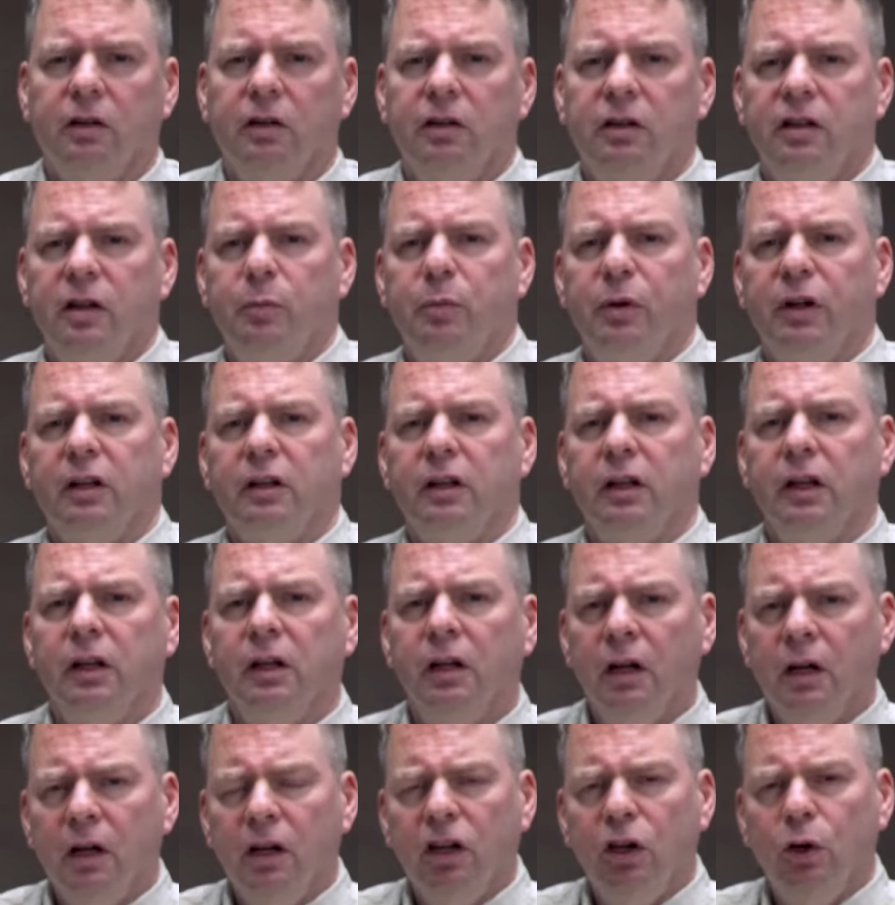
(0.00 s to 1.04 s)
Typically,
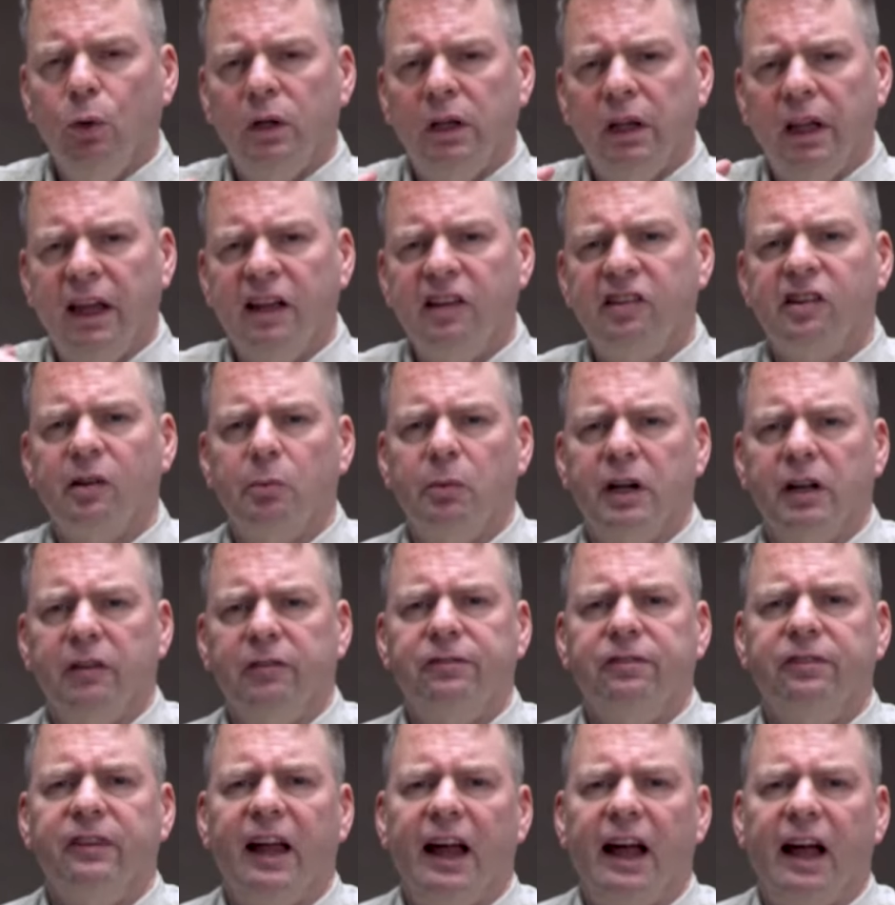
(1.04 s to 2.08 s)
you would lay somebody
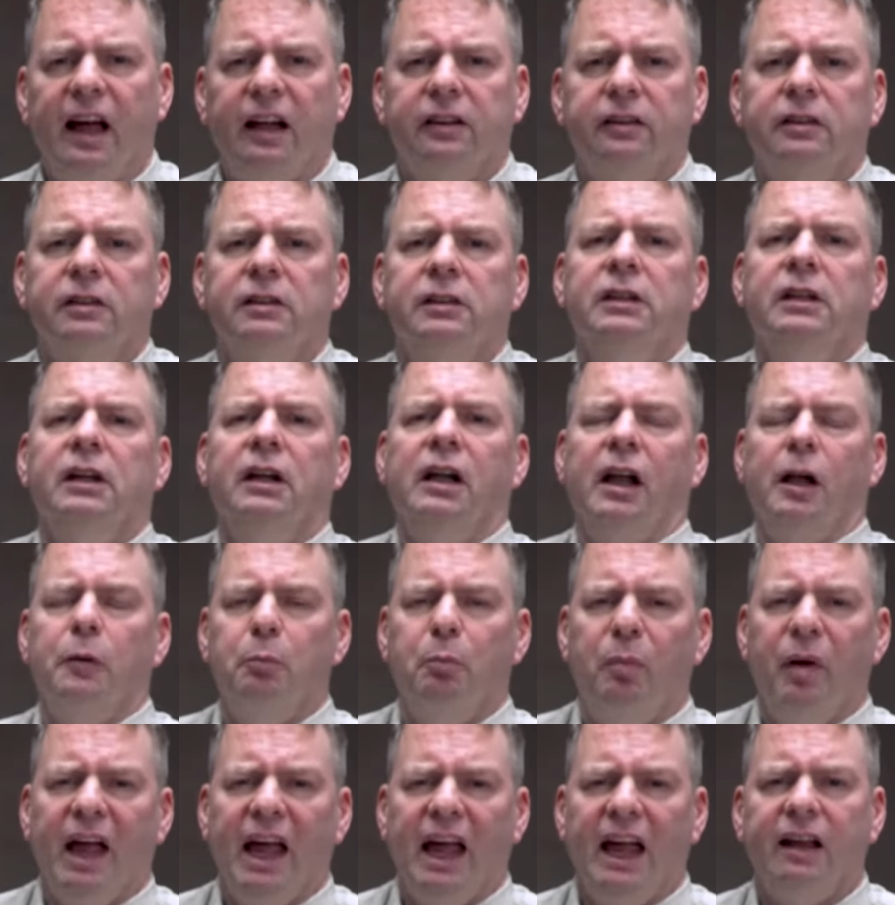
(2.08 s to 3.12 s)
flat
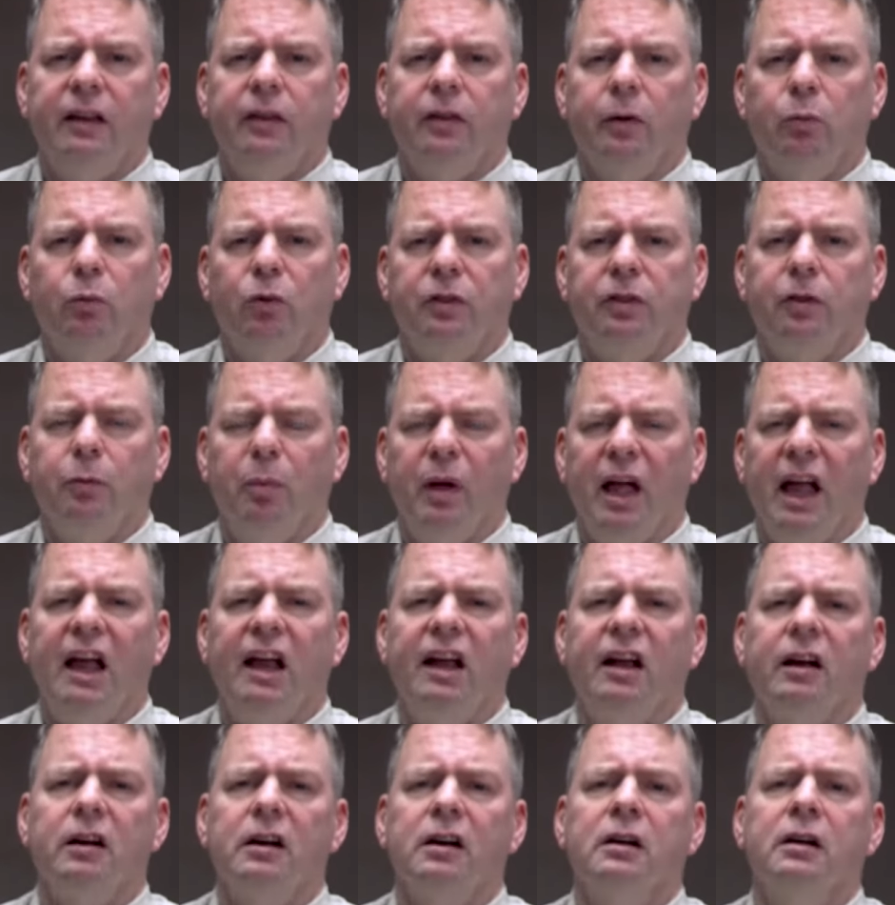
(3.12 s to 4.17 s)
and bag them with the
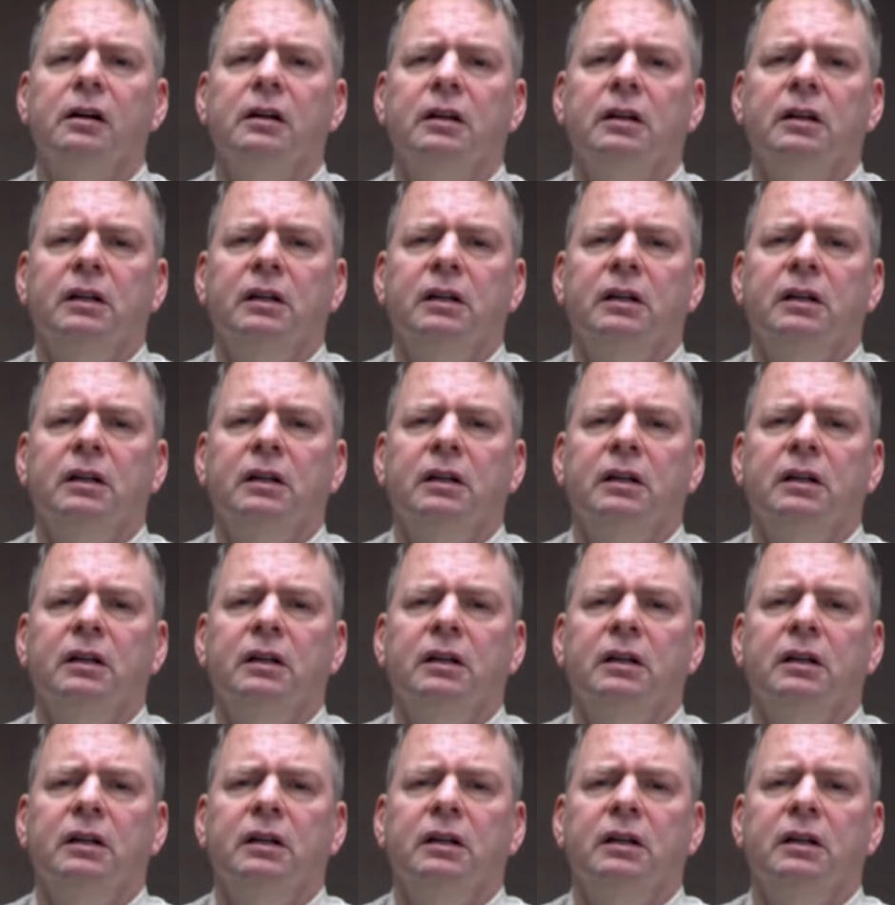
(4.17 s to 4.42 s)
bagger